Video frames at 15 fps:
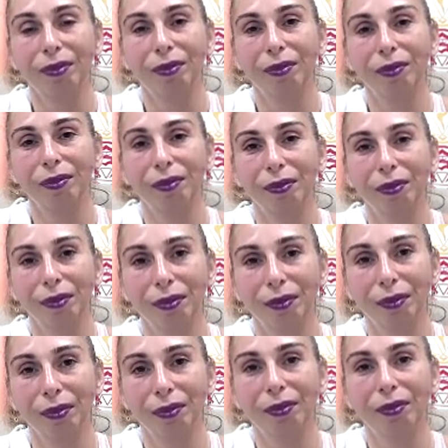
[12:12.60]

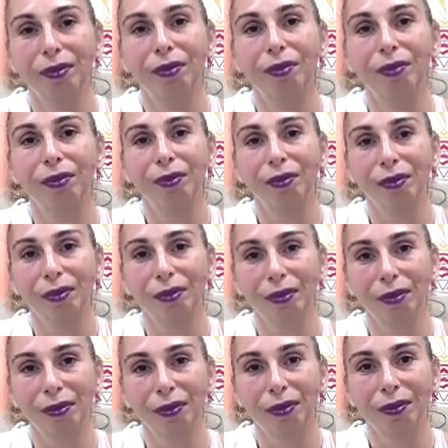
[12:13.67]

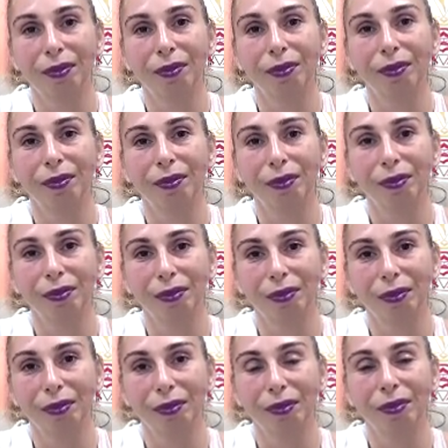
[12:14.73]

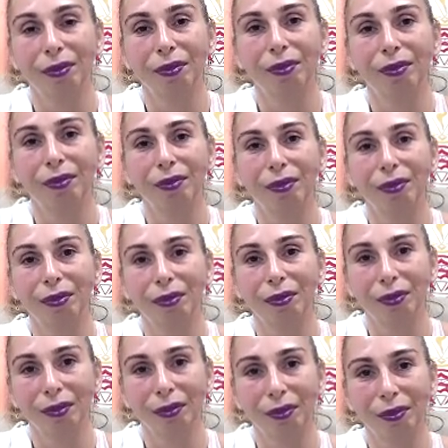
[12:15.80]

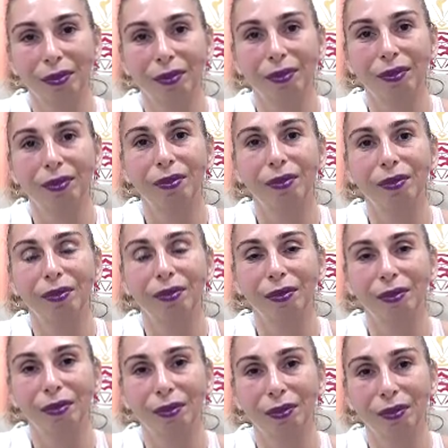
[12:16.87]

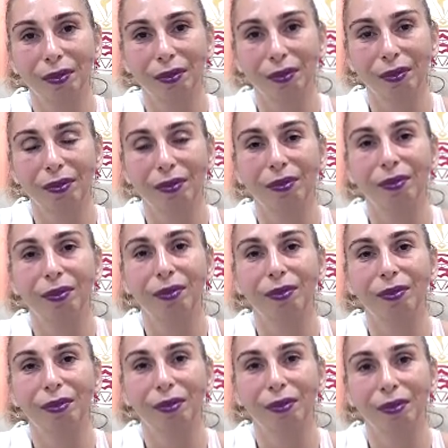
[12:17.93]

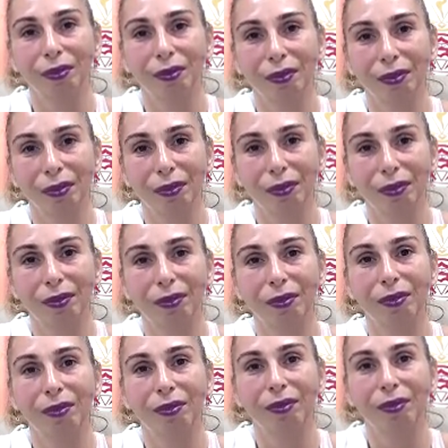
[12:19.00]

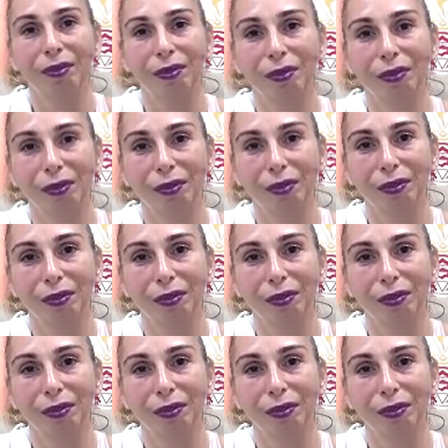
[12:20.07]
(silent)